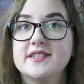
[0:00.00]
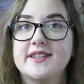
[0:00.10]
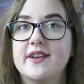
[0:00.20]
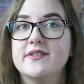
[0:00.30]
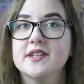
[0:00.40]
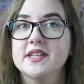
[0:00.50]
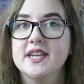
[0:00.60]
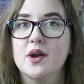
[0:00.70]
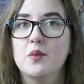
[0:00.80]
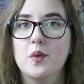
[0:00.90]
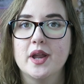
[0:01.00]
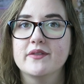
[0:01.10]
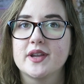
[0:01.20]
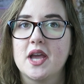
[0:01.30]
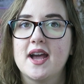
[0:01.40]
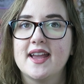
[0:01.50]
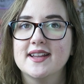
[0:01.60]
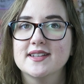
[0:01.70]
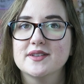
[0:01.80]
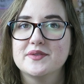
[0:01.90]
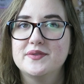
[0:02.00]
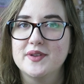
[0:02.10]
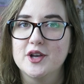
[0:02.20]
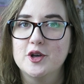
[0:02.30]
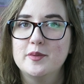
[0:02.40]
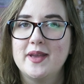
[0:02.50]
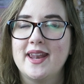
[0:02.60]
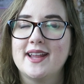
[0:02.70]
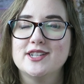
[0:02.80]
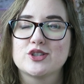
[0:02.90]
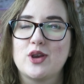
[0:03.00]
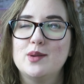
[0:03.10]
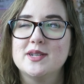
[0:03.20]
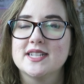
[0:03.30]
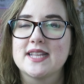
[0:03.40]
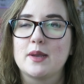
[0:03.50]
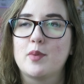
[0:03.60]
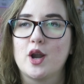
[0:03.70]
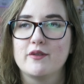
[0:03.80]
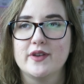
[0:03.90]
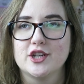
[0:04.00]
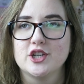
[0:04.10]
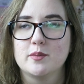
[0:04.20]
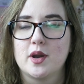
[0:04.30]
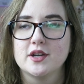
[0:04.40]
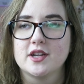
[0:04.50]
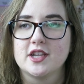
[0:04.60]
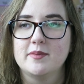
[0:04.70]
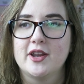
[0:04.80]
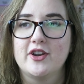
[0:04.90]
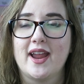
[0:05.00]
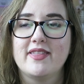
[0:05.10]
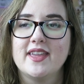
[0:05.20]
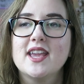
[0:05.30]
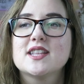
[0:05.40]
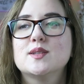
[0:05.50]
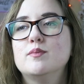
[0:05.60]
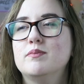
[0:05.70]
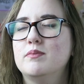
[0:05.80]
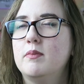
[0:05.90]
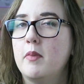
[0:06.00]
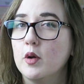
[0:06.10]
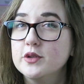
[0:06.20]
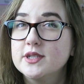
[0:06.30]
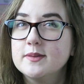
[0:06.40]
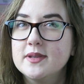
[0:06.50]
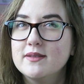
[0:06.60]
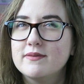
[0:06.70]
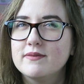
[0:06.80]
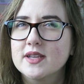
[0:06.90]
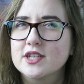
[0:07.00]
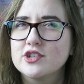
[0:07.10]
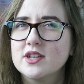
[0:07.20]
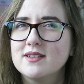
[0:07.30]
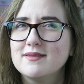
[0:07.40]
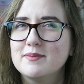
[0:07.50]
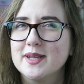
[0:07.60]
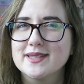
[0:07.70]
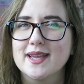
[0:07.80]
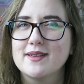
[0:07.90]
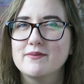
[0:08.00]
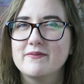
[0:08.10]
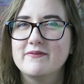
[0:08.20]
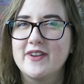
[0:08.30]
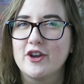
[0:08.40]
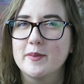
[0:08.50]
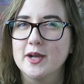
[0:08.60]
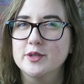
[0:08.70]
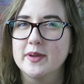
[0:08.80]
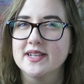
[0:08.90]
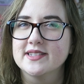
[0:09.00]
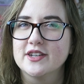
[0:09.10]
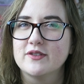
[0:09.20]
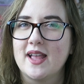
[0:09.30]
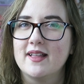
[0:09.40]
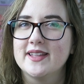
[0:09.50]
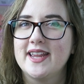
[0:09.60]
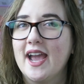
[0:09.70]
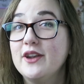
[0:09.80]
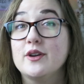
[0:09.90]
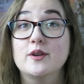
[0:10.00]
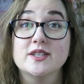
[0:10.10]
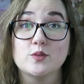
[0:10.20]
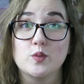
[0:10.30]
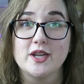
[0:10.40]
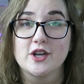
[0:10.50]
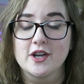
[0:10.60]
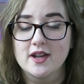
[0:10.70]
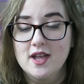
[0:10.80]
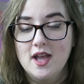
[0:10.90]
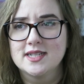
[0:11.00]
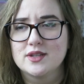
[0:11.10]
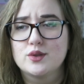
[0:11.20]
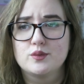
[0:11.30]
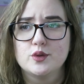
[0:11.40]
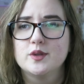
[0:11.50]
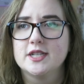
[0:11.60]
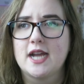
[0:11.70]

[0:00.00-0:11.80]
This is definitely a one-of-a-kind film, and I described it as like part fiction, part documentary. I think it's supposed to be fiction, but it's like very much based in reality. I don't know, it's weird. And through the